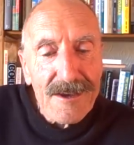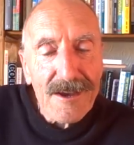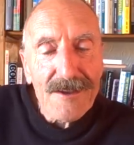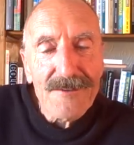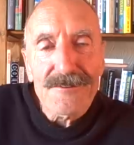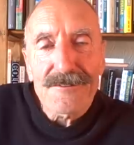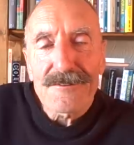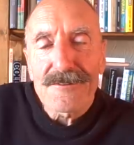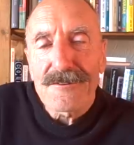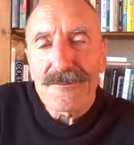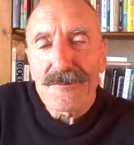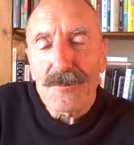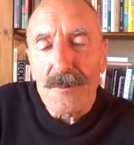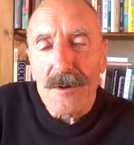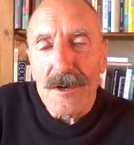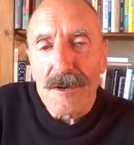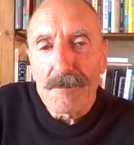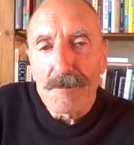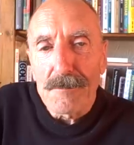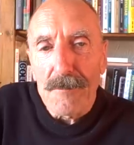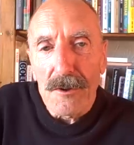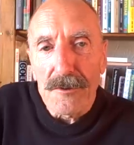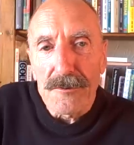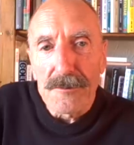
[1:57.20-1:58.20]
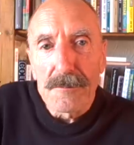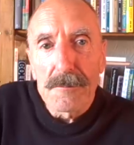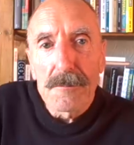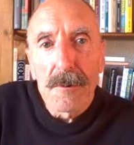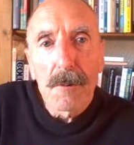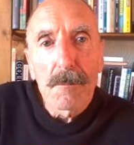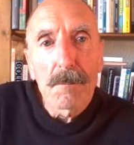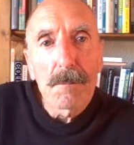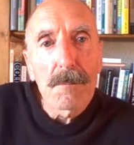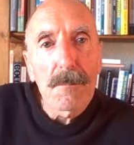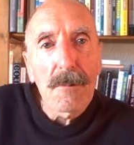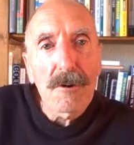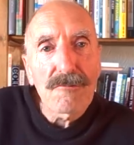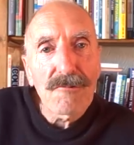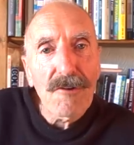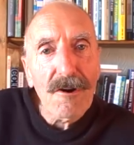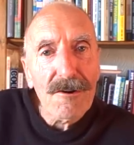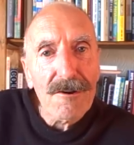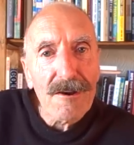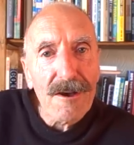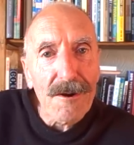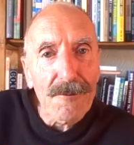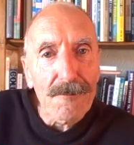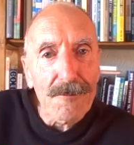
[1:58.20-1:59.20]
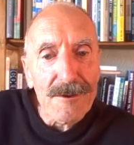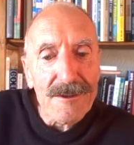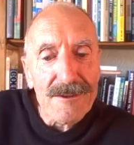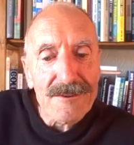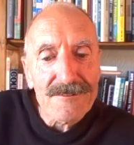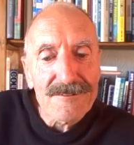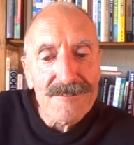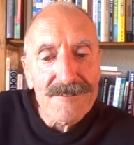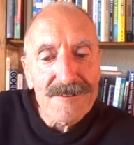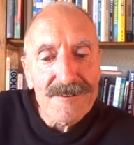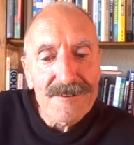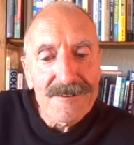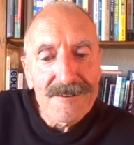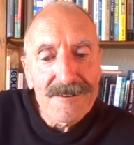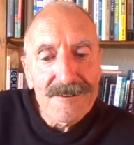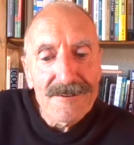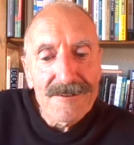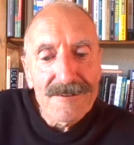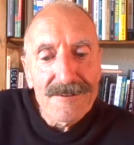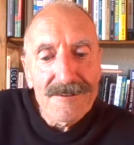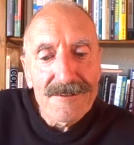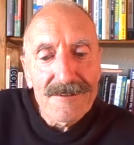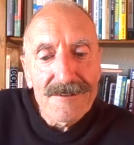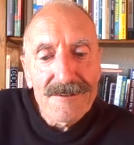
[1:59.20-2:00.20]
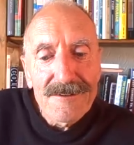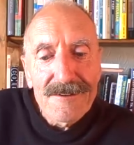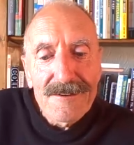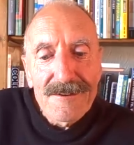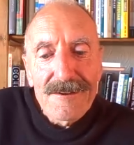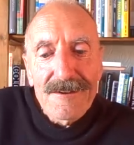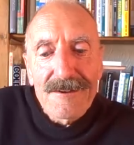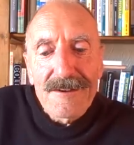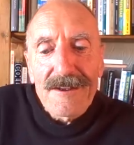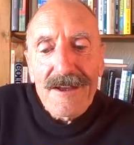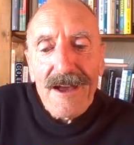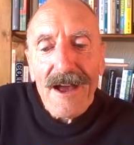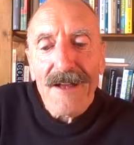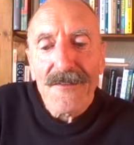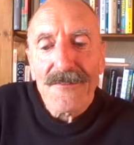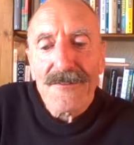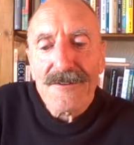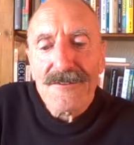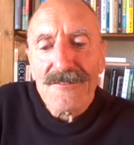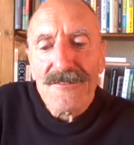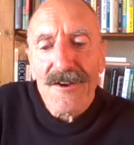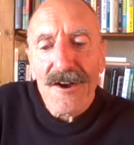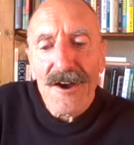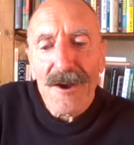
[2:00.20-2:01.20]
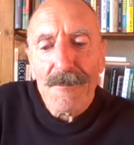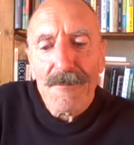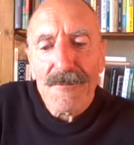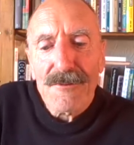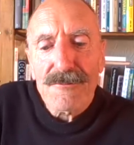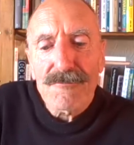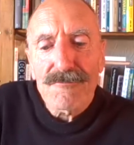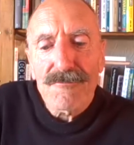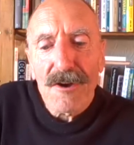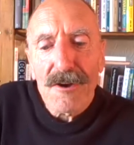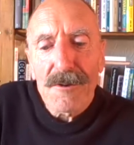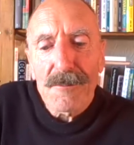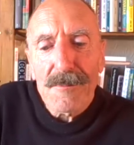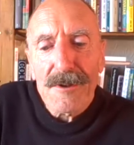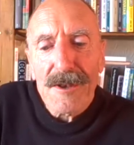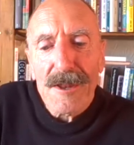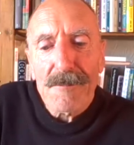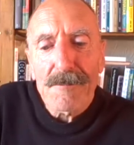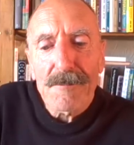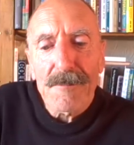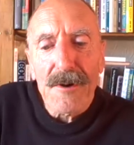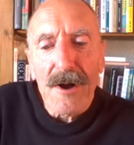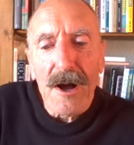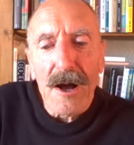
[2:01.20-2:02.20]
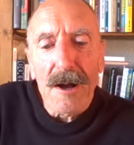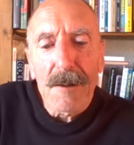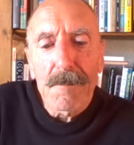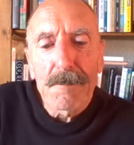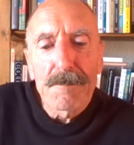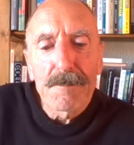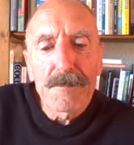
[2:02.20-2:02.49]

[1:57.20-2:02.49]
and it is where modern Morocco is. At the time of the Roman Empire,